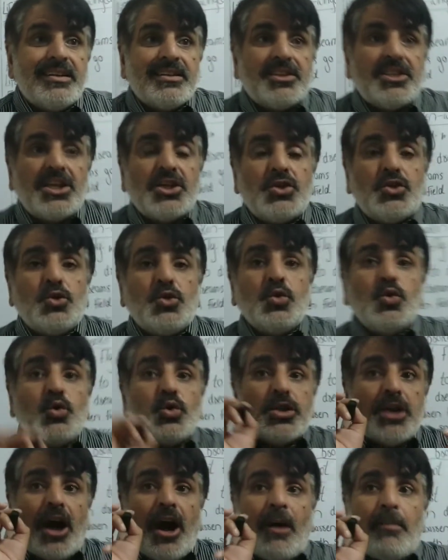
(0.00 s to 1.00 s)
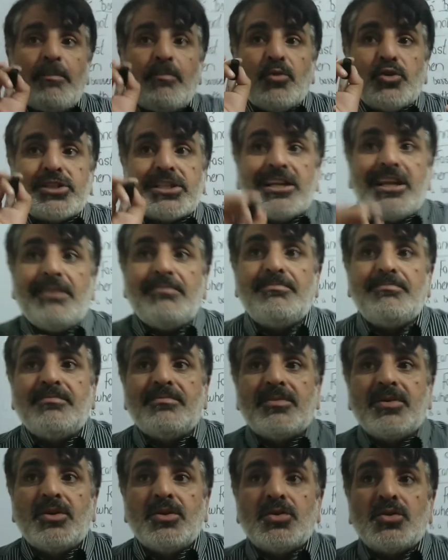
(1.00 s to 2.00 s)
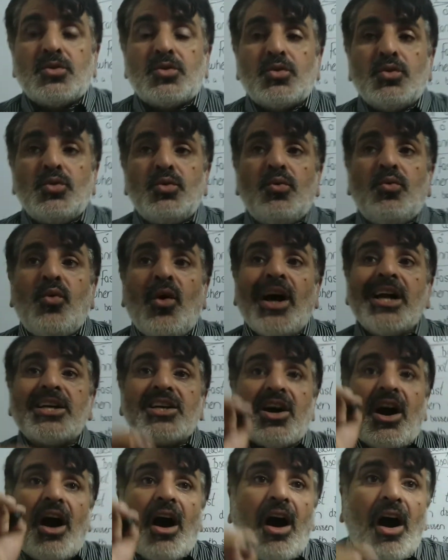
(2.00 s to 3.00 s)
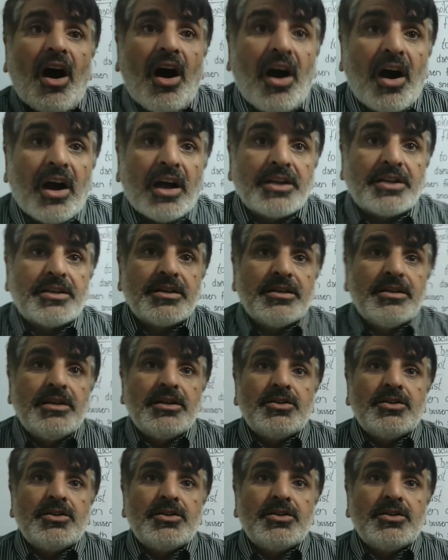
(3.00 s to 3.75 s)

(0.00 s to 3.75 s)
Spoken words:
the youth of Muslim to work hard.